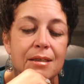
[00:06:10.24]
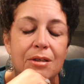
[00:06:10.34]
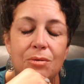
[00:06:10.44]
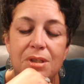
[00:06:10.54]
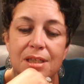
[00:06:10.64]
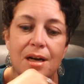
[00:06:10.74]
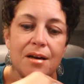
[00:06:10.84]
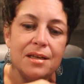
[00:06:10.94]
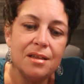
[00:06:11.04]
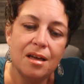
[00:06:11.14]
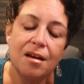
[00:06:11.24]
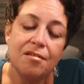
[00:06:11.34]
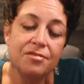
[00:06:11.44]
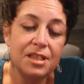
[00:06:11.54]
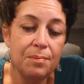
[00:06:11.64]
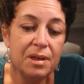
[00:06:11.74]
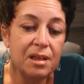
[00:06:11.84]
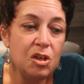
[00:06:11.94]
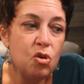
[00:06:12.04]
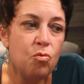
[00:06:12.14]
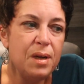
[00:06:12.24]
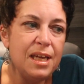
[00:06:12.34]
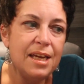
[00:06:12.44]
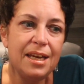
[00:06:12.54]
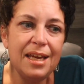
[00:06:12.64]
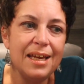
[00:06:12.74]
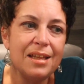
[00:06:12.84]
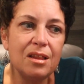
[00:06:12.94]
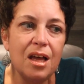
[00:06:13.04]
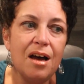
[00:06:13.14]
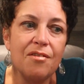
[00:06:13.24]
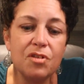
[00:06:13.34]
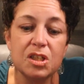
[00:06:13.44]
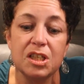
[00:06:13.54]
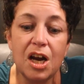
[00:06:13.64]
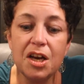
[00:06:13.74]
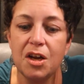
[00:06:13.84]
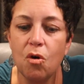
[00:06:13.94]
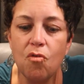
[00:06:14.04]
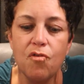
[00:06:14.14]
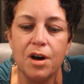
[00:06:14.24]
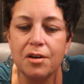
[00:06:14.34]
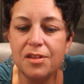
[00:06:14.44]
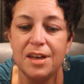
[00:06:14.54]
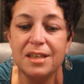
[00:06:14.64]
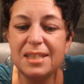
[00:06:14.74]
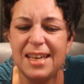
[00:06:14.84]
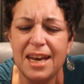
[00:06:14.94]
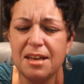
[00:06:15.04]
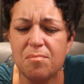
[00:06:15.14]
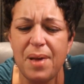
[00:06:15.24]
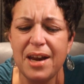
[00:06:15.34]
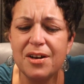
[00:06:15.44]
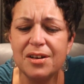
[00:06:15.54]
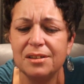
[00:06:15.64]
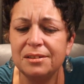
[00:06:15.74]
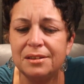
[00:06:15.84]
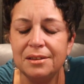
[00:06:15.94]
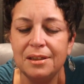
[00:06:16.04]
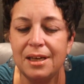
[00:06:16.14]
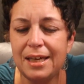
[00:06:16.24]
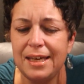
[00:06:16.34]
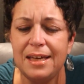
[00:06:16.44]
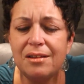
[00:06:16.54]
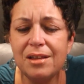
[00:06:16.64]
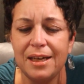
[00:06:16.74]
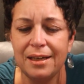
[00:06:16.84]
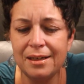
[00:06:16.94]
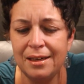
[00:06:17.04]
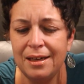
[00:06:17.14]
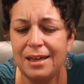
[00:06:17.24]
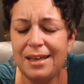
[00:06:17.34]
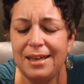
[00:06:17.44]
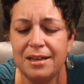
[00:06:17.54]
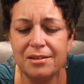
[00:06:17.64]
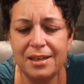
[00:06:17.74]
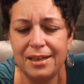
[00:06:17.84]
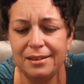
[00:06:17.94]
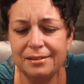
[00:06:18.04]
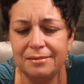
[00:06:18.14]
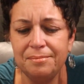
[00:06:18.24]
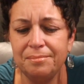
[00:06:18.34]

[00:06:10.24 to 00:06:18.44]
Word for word: New start in love, typically new beginning in love or starting over, things getting better, healing, healing.